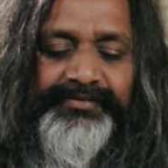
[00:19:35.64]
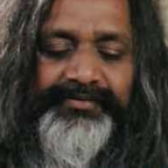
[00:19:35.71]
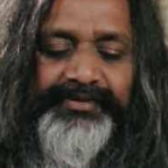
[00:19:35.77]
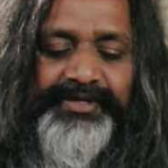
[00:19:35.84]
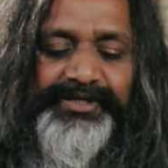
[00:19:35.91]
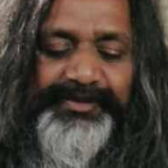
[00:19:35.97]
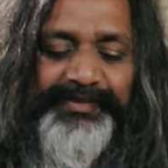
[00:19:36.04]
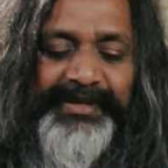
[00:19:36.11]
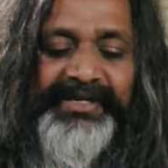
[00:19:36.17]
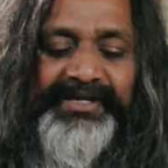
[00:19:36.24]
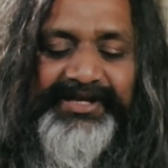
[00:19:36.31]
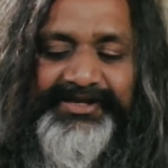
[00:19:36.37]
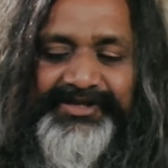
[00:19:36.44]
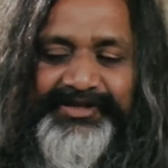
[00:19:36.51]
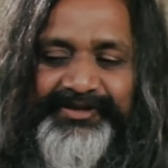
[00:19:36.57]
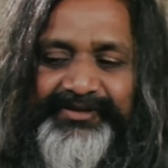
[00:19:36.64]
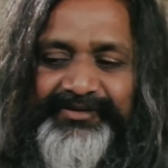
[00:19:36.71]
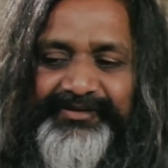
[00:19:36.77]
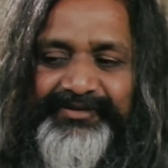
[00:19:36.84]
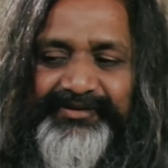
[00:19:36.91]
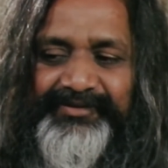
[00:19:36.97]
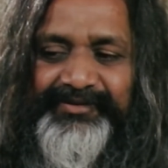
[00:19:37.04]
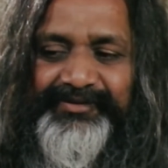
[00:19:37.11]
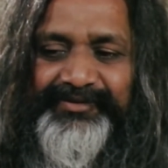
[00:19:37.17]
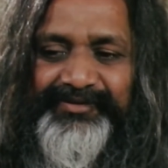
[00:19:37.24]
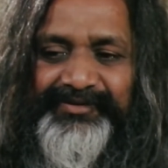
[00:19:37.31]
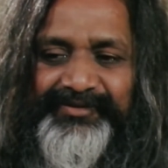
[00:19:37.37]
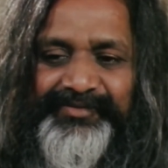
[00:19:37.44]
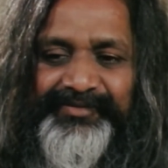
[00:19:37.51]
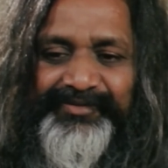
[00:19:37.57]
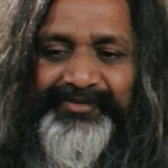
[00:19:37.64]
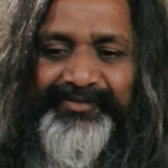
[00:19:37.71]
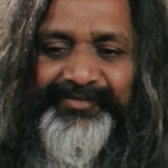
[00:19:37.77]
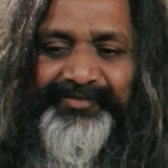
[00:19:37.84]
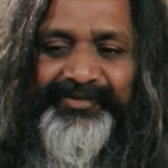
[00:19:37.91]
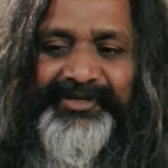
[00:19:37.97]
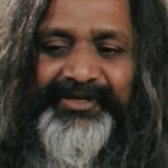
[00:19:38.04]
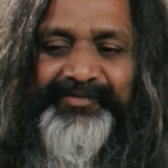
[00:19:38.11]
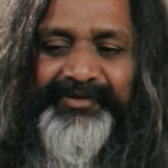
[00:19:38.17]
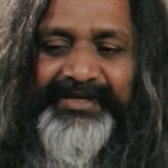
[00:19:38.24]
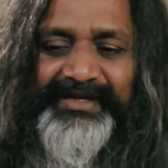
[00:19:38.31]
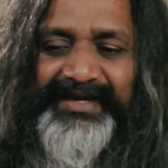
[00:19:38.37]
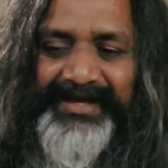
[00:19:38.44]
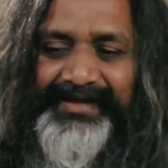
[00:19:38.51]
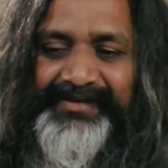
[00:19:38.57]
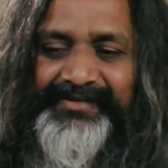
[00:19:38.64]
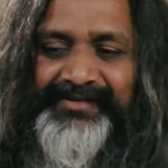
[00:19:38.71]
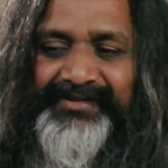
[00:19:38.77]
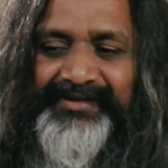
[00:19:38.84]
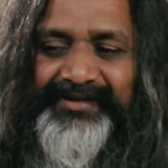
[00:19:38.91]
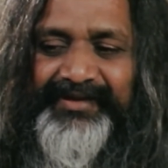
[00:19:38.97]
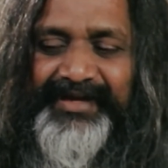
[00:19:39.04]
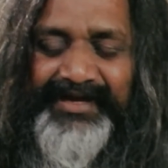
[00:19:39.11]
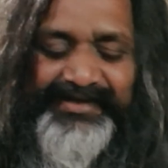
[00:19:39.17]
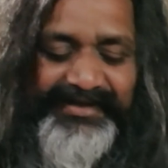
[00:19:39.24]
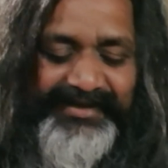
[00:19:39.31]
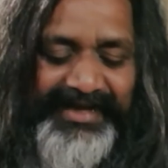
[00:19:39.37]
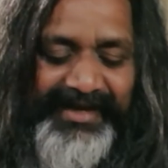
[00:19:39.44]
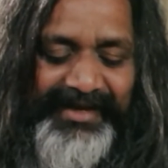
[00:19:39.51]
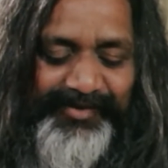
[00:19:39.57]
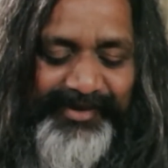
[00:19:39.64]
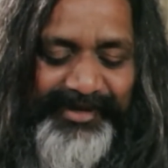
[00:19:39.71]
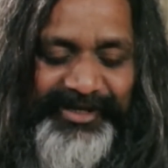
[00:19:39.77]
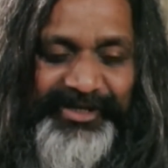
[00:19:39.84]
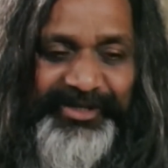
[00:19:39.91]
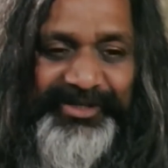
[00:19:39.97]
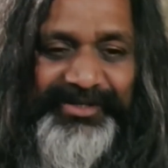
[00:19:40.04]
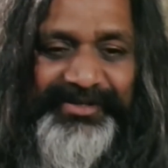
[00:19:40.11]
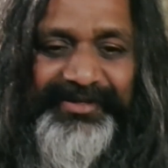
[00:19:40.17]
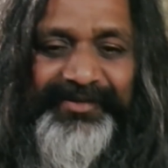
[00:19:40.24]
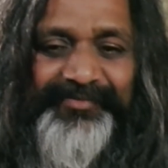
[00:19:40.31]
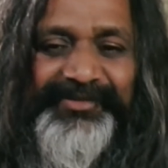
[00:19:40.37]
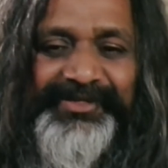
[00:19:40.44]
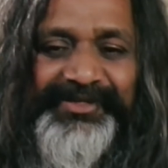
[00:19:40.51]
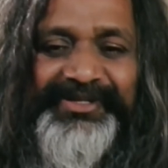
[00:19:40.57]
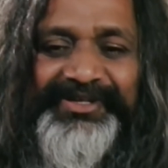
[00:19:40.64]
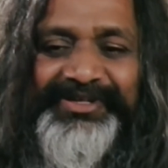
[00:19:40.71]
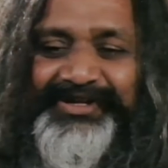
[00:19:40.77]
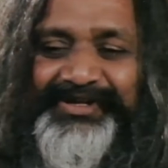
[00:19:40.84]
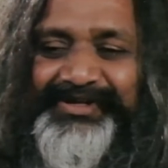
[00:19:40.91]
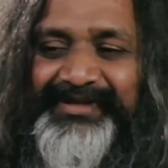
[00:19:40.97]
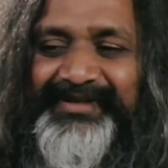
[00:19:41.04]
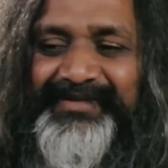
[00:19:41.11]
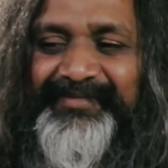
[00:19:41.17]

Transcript: expenditure becoming less at the time when income is increasing.